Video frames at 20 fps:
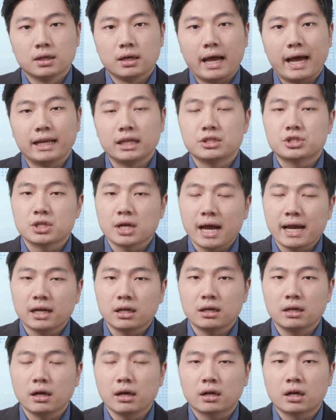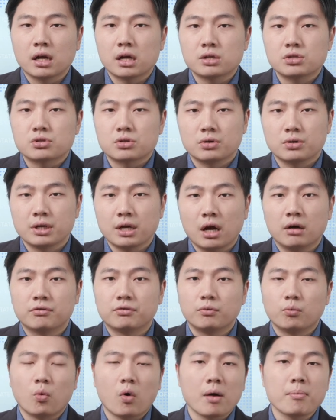And in China, a country of
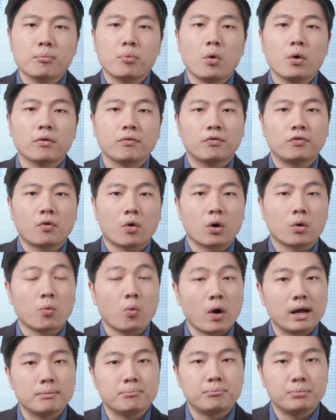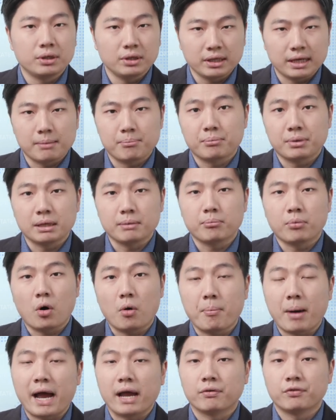1.41 billion people
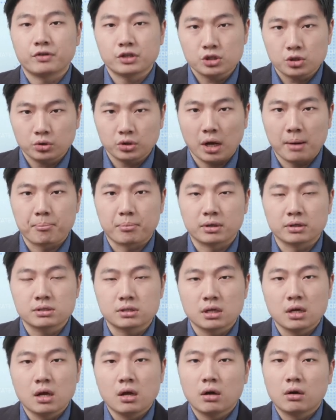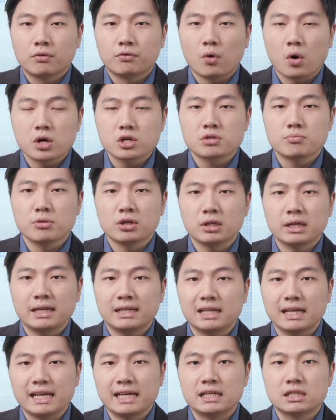by official numbers, 400
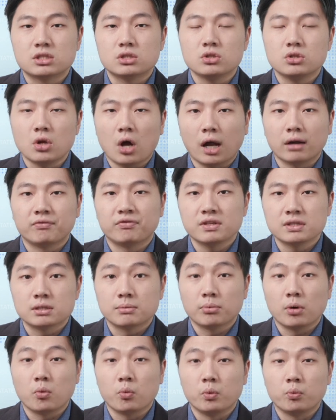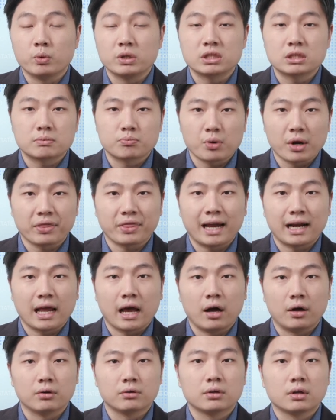million is not visible when we spread that
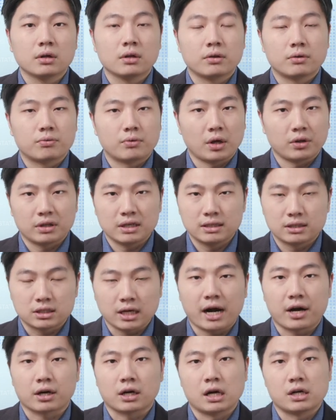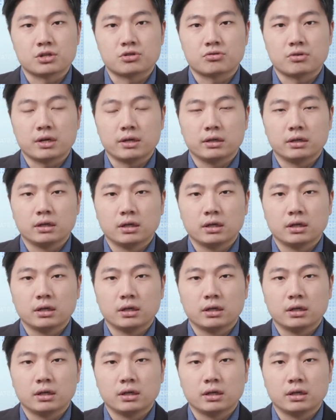out throughout the entire country.